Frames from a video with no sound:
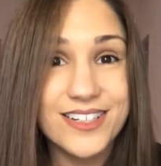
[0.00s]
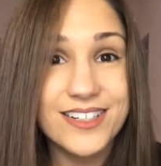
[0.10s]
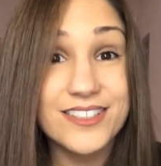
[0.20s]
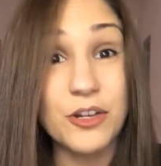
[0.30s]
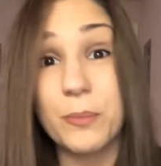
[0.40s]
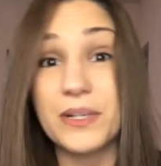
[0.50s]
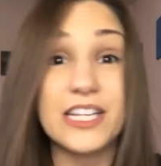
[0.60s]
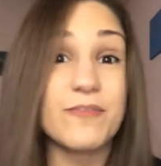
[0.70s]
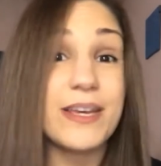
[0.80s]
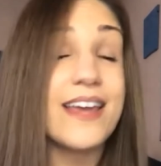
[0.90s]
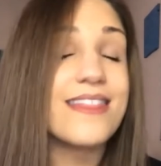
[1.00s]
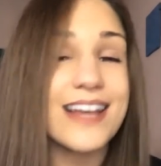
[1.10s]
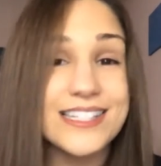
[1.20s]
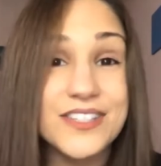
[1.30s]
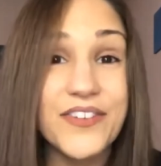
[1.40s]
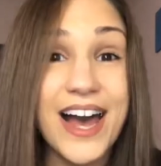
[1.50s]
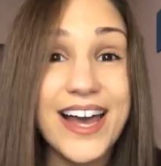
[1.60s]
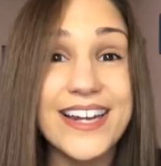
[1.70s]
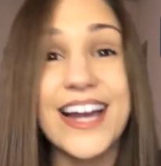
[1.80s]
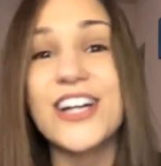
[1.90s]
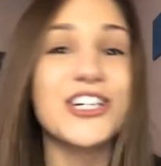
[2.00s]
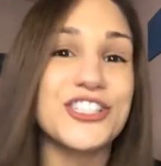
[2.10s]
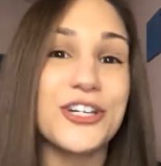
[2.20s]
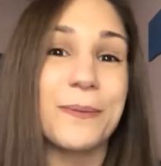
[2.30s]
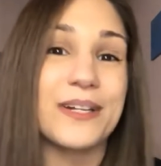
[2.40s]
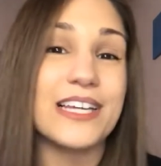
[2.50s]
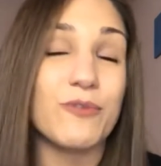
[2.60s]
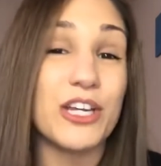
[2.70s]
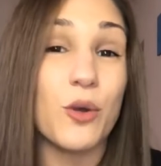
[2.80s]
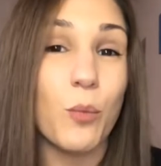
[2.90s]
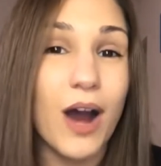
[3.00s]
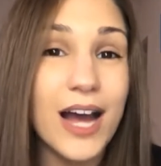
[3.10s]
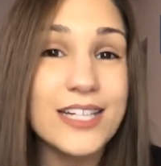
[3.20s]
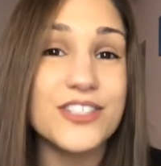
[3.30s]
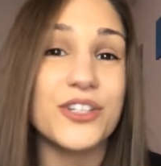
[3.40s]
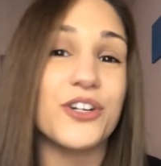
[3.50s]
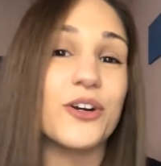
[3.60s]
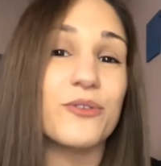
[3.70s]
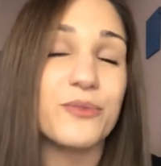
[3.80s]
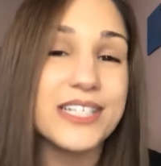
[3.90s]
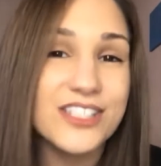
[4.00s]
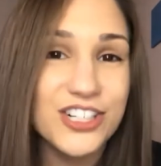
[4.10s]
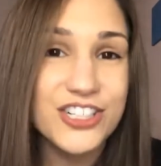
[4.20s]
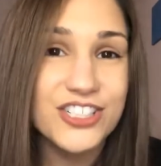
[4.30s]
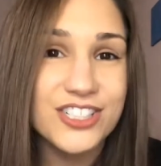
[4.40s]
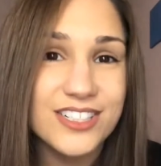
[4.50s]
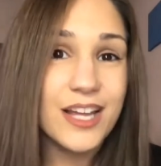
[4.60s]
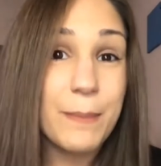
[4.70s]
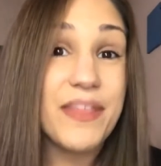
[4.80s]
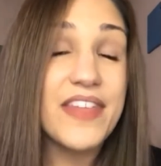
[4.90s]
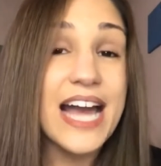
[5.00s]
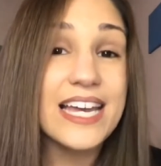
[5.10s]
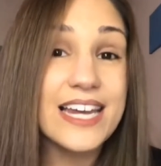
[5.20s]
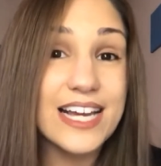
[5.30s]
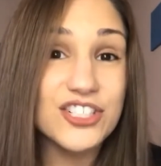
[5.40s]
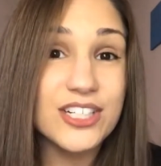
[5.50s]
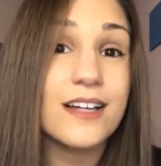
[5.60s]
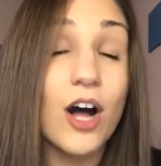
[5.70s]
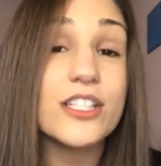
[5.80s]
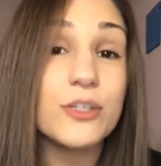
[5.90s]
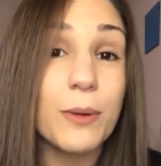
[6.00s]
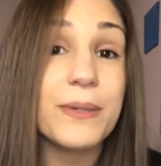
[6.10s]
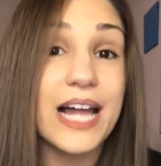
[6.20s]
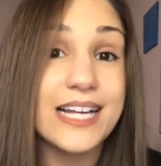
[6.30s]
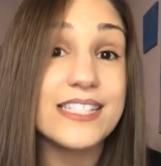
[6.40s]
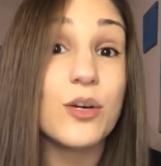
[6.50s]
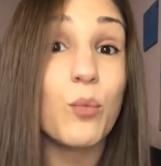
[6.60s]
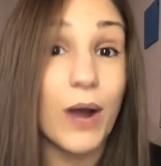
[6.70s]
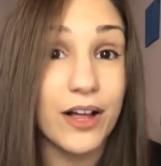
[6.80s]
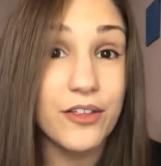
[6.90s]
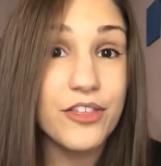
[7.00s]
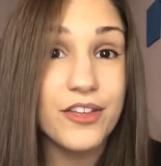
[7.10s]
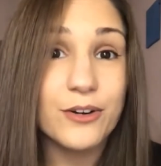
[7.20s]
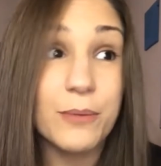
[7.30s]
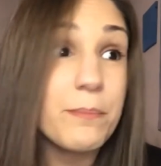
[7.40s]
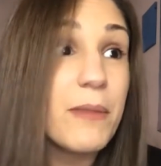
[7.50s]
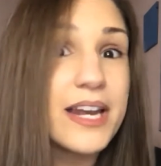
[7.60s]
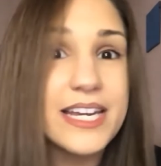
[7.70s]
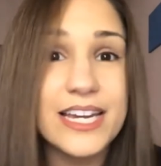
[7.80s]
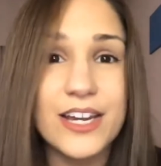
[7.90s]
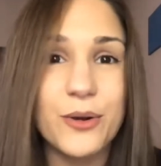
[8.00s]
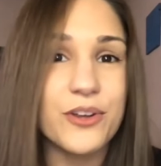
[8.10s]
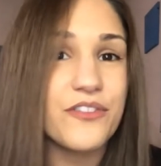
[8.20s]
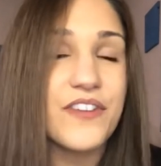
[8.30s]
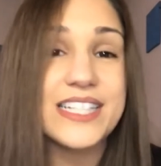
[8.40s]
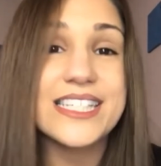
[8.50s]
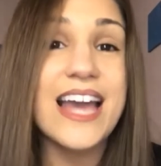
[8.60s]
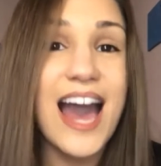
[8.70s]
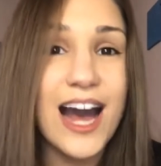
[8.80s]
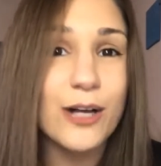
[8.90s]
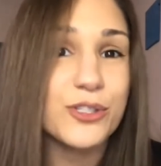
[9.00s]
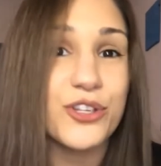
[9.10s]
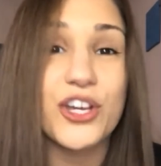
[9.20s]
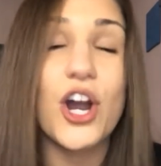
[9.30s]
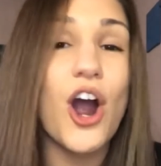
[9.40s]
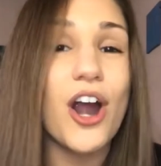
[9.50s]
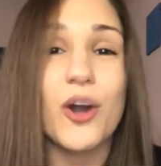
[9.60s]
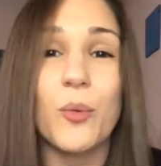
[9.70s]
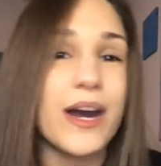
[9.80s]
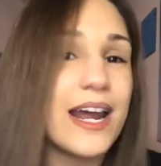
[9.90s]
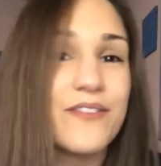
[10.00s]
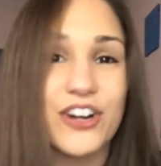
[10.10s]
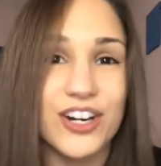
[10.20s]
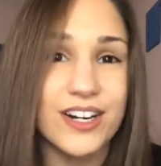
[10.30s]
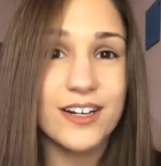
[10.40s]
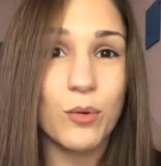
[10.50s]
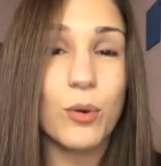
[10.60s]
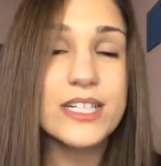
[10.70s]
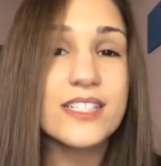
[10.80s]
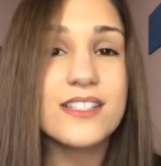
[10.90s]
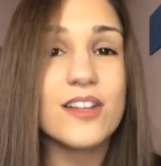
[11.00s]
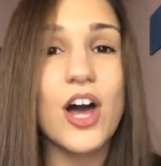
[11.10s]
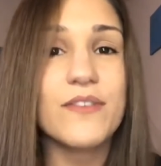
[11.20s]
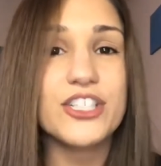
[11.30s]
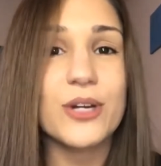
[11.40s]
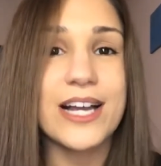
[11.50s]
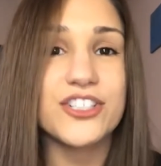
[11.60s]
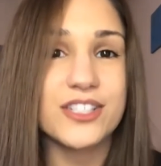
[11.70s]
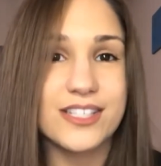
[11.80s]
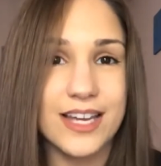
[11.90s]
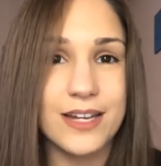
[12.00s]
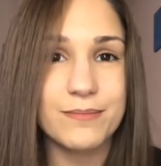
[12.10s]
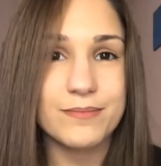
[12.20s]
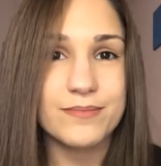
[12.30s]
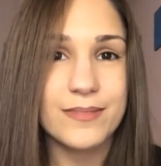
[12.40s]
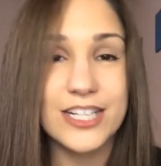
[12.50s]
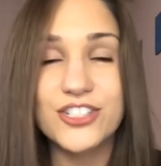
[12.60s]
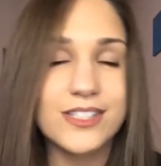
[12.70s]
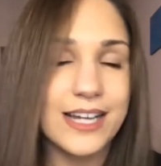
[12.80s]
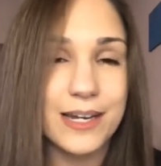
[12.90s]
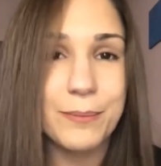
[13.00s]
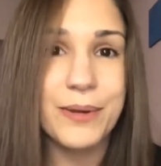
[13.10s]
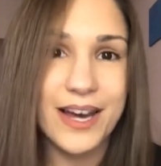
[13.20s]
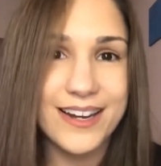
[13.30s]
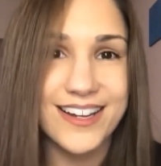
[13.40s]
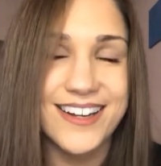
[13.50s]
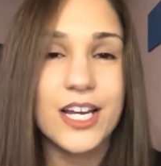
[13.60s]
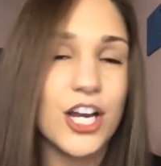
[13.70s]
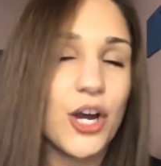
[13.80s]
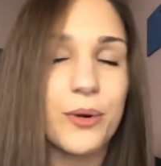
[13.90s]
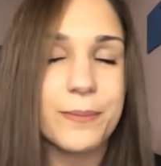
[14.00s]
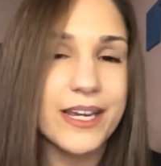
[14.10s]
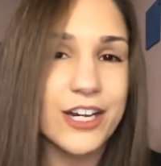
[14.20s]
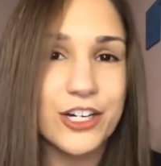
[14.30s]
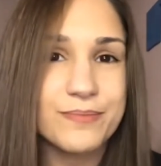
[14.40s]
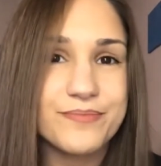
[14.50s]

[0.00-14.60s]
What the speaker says: Don't believe me? That's fine. I urge you to believe what you want, do your own research. But that connection also applies to wealth or money or the fancy house or the car, whatever. What does the law of attraction state? I just said it, but go with me here.